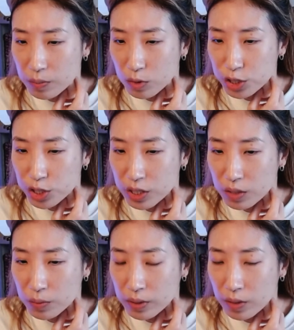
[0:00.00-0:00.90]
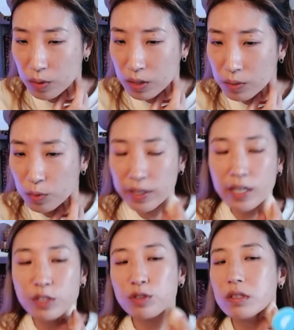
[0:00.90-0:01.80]
it more sheer when I want a more
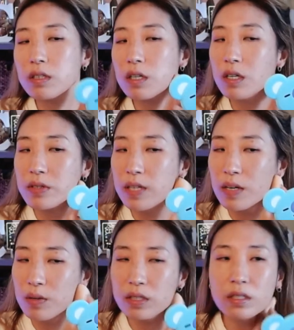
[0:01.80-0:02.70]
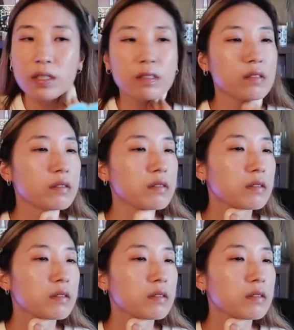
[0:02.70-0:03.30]
natural look. Oh, is that what it does?